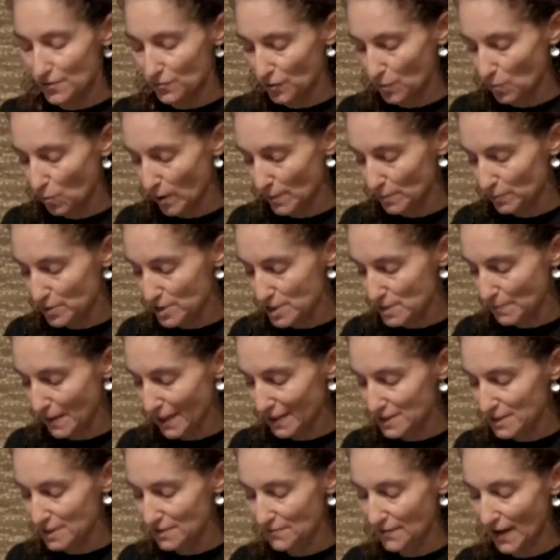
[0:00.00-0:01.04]
from one
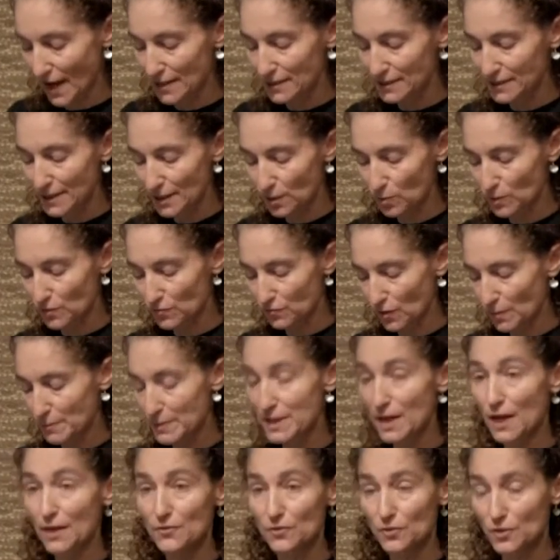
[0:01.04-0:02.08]
perspective and liquid from
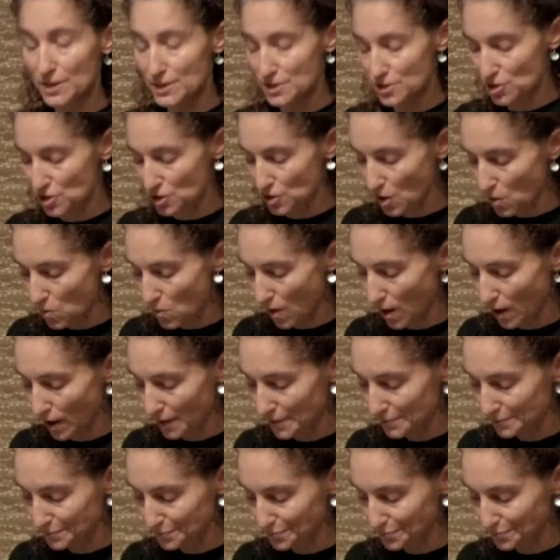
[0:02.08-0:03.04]
another, and so on.